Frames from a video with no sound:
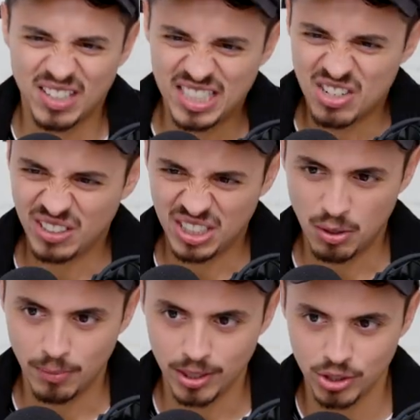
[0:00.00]
I didn't really
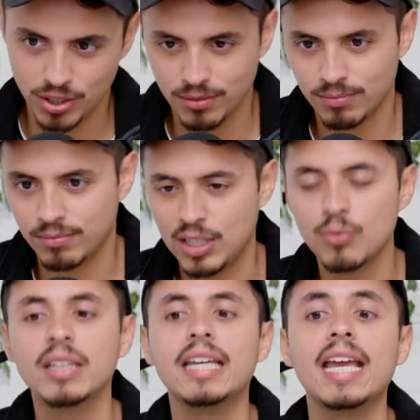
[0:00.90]
know much. Didn't
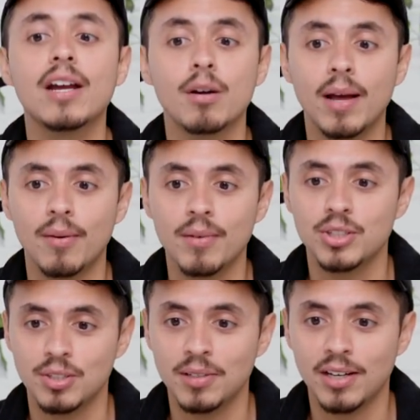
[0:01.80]
really care about
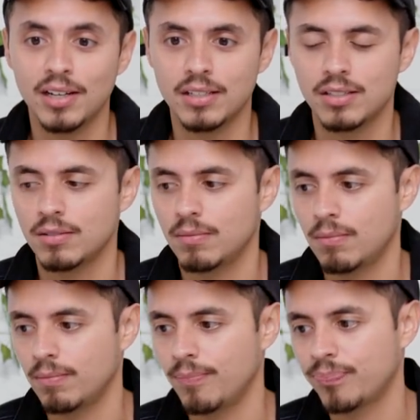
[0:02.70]
much, to be honest.
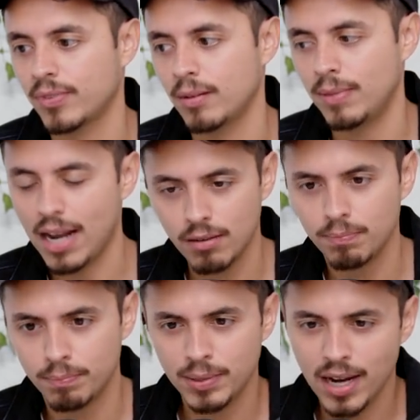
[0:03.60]
But now,
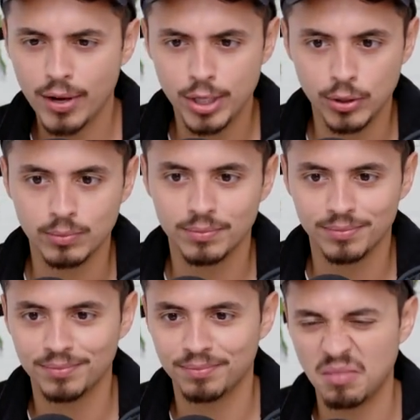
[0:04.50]
but now I do
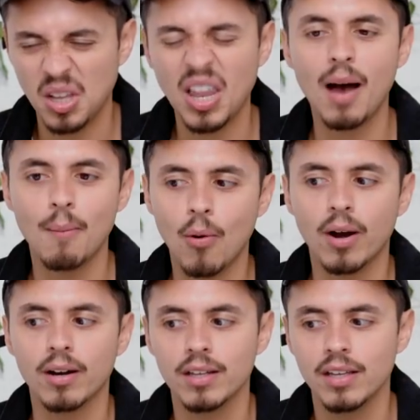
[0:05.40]
a lot
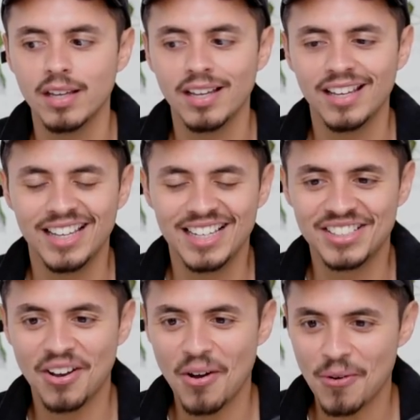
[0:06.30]
more.
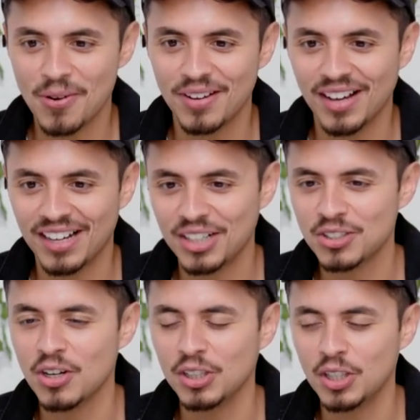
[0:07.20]
So I'm going to
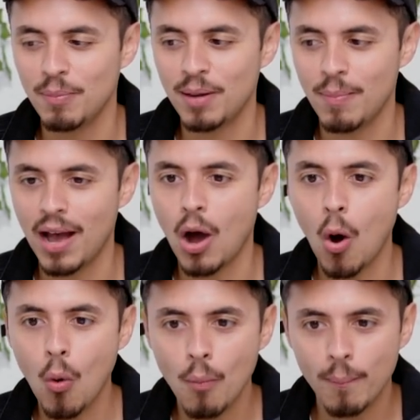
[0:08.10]
talk a little bit about
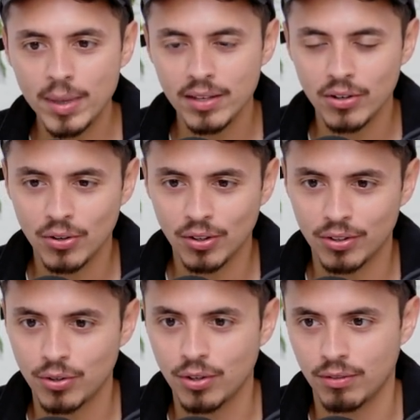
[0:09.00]
oatmeal,
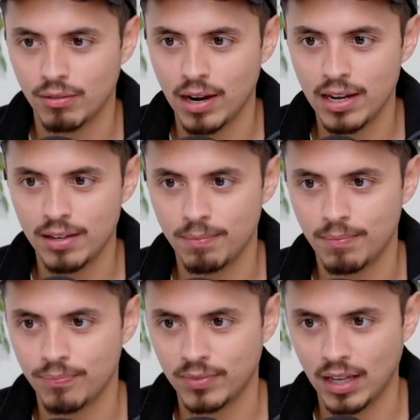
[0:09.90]
right?
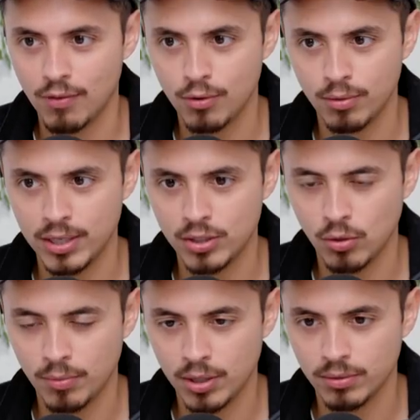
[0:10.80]
Everyone makes
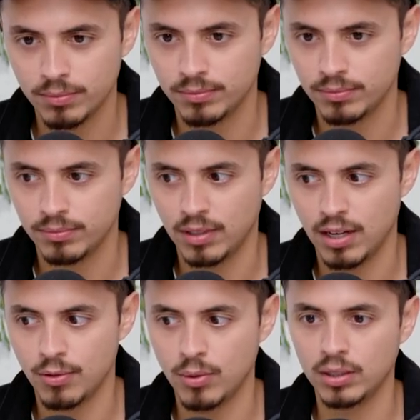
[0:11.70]
oatmeal.
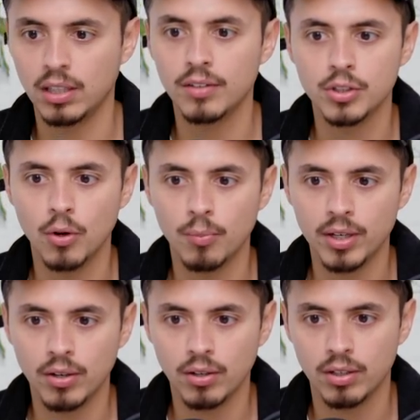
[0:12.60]
Everyone loves
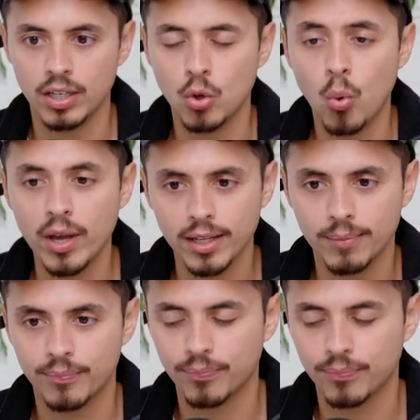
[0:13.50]
oatmeal. It's quick.